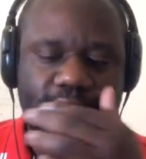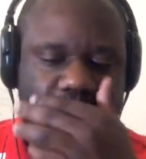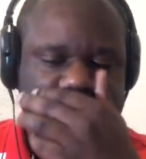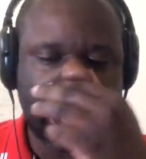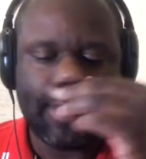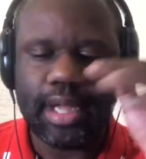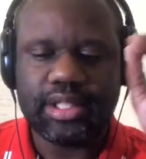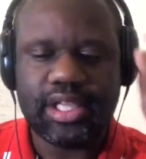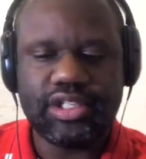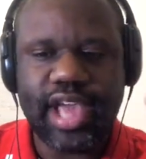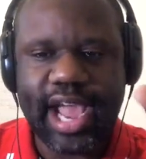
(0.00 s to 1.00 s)
us talk about
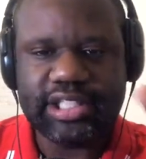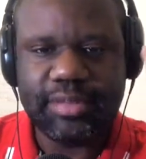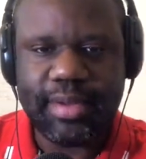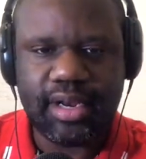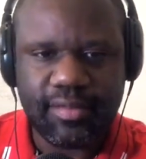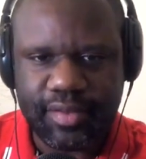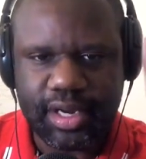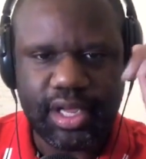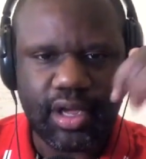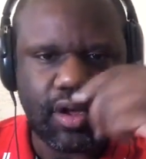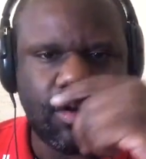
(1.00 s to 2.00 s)
this. You actually made a
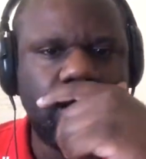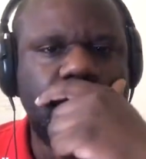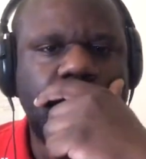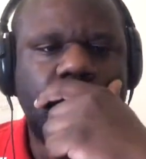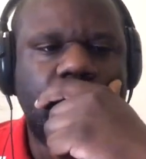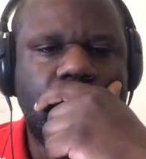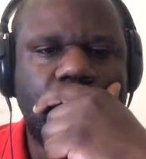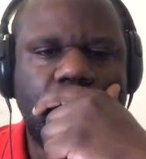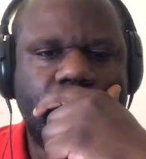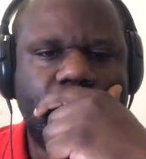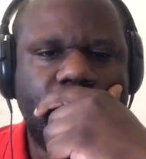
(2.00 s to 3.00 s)
video
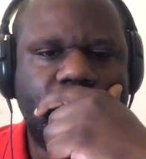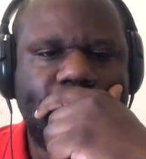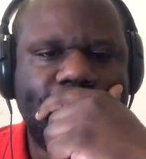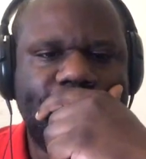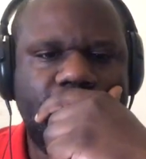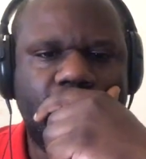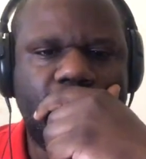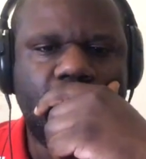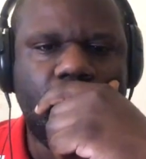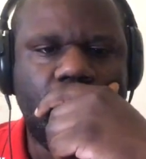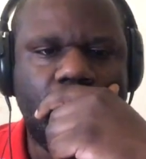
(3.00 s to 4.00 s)
um, on an
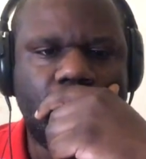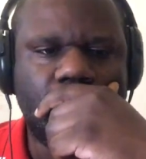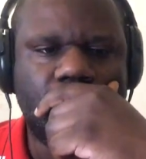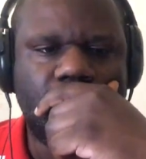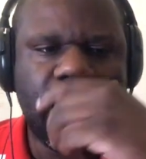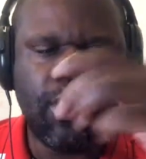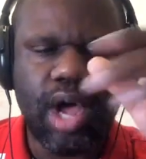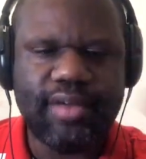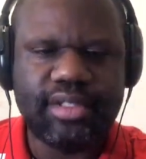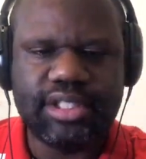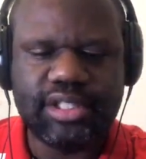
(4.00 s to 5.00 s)
article, and I will
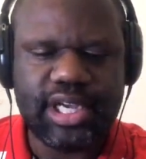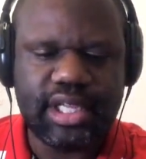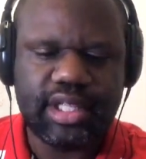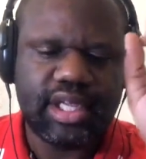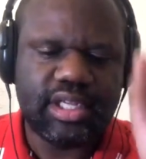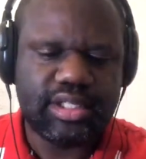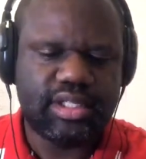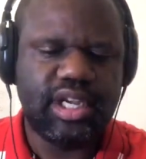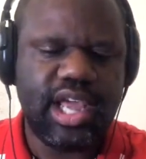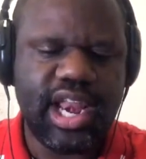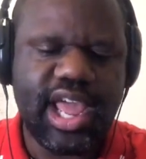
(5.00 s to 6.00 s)
have to say this,
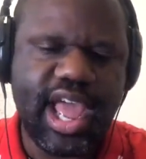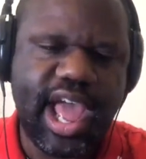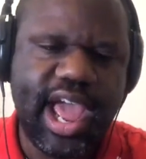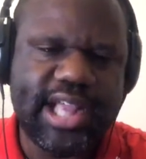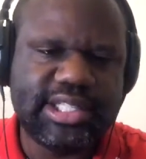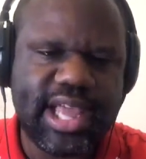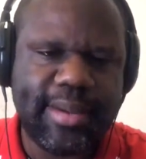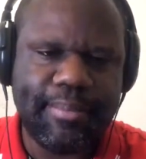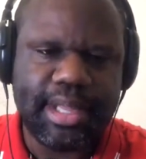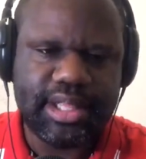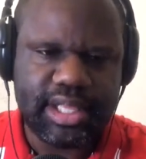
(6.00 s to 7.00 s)
and, and I, I, hate to
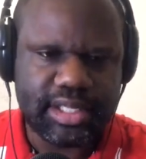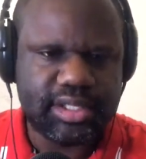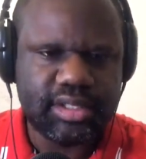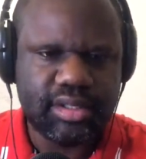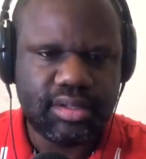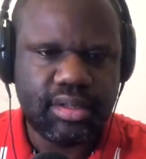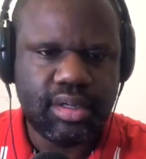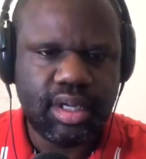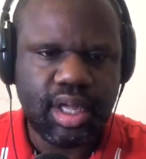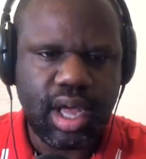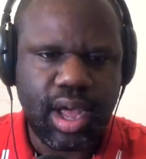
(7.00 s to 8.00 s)
admit this,
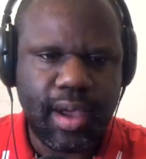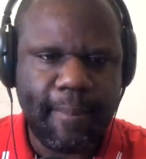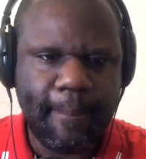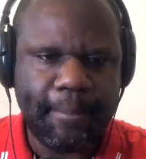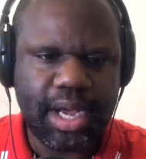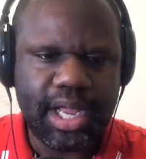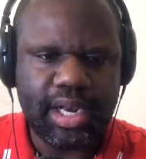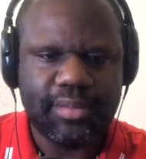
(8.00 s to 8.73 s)
mm -hmm. uh, but